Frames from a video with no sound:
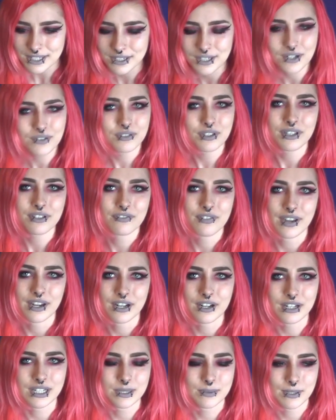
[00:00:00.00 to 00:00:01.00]
not really
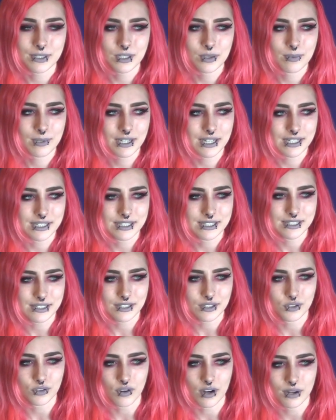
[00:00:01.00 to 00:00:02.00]
fair, especially because
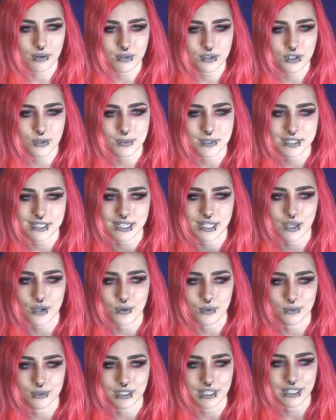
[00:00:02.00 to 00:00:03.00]
the Toronto show is the
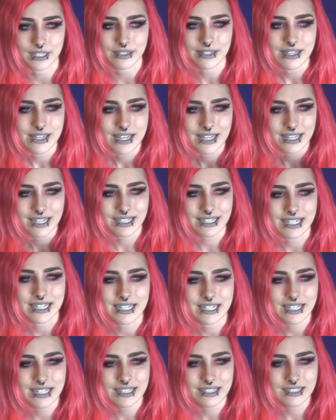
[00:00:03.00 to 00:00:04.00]
only
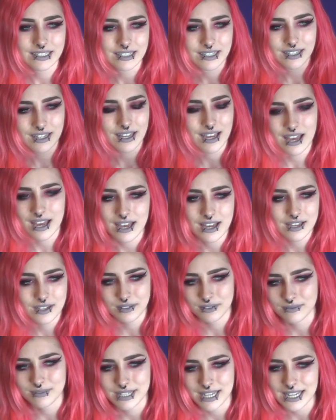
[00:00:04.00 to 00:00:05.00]
Canadian
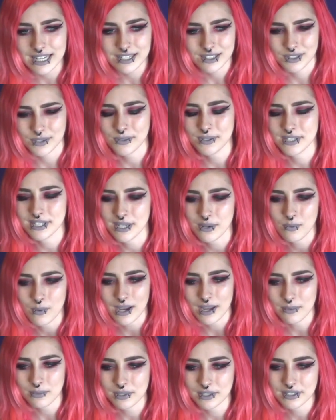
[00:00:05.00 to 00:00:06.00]
date, so it's like,
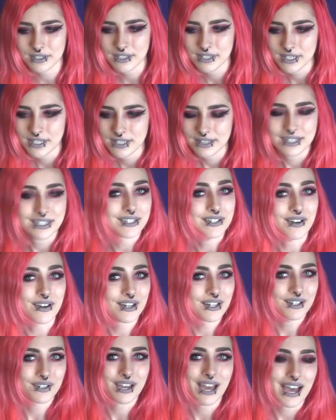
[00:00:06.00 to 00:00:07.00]
why would they
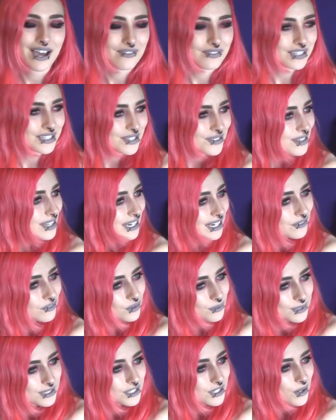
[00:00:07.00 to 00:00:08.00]
not have it so that
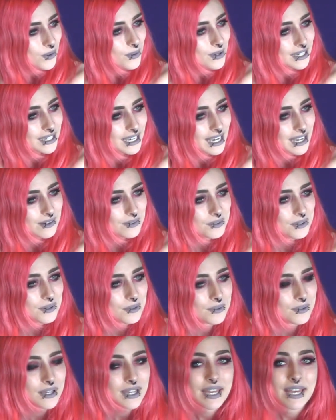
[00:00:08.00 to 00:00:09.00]
everyone's going? I don't
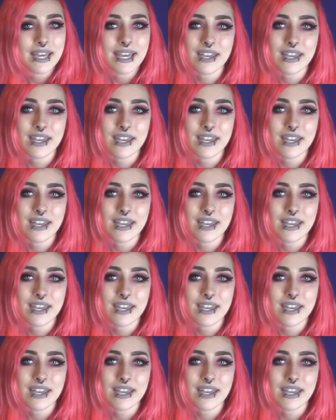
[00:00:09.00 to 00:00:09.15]
know.